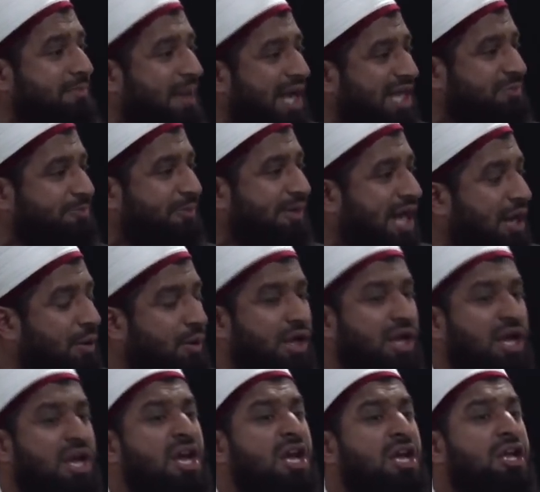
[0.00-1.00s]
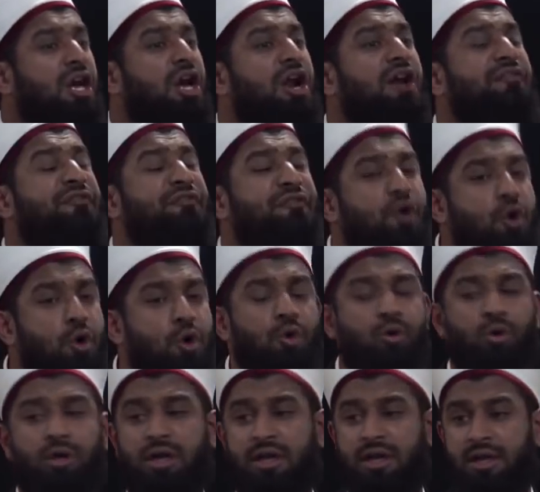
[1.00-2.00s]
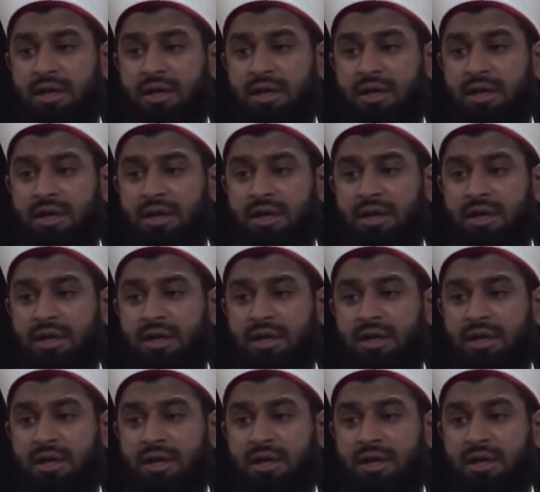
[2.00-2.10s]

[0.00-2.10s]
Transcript: miles per hour, you're a fool.